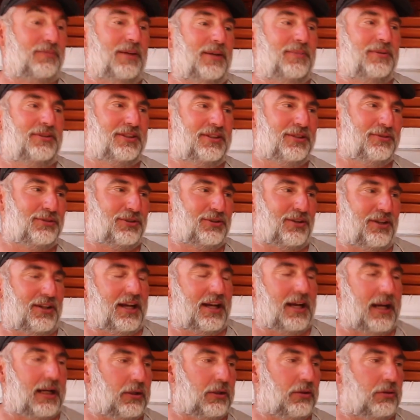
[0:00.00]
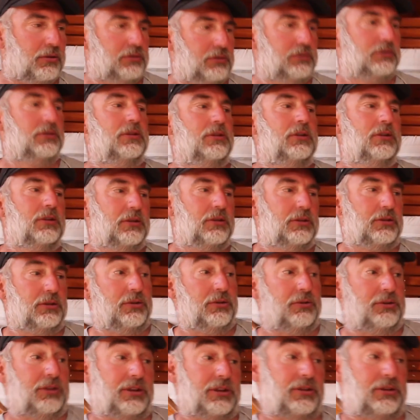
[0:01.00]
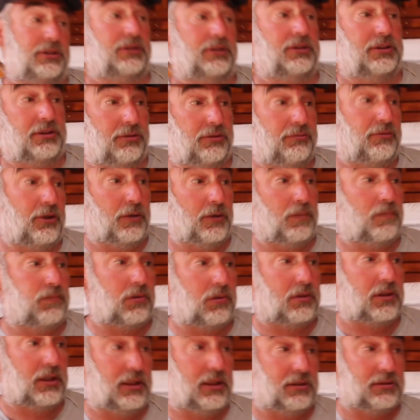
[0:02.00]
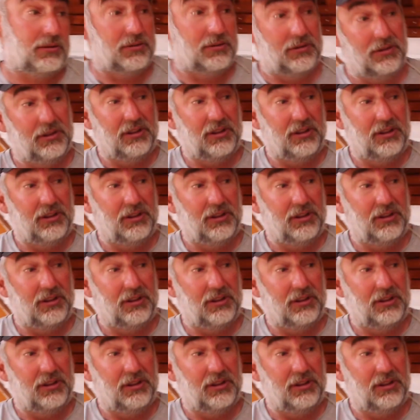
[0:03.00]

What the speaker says: maybe still trying to hang on using the rope product,